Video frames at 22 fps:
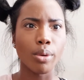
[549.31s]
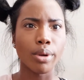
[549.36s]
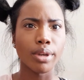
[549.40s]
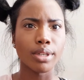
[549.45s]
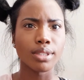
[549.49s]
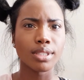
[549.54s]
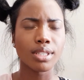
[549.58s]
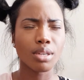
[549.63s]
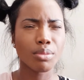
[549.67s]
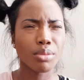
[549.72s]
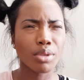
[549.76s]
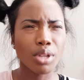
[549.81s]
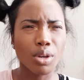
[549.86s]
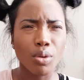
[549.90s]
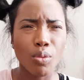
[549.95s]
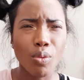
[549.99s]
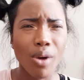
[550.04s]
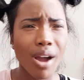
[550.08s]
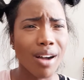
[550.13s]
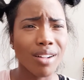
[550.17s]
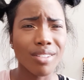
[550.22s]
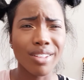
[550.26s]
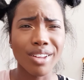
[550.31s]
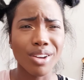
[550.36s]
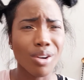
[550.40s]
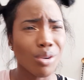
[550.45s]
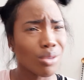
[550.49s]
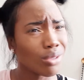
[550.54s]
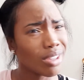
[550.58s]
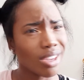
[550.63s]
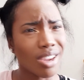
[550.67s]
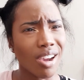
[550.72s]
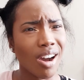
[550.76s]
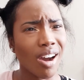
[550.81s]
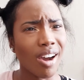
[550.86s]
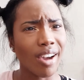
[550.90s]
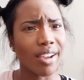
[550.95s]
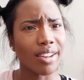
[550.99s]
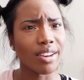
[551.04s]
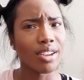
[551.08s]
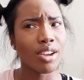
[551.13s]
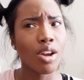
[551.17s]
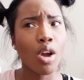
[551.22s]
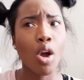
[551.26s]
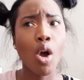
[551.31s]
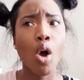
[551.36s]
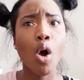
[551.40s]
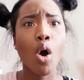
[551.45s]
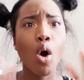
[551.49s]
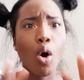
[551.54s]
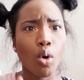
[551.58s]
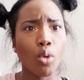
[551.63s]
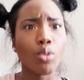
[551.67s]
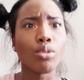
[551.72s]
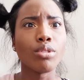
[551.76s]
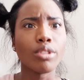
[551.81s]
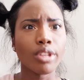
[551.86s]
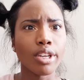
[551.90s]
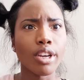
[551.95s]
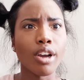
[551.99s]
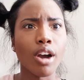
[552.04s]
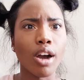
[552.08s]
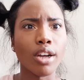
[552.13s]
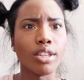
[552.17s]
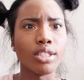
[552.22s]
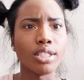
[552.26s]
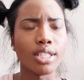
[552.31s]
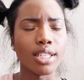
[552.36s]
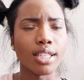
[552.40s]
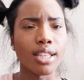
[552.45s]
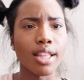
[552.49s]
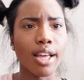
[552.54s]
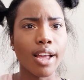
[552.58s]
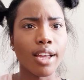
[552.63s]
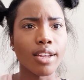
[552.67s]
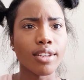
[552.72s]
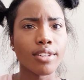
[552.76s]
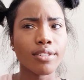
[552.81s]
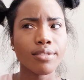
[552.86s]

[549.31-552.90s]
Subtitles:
It's going to be like, wow, like only God did that.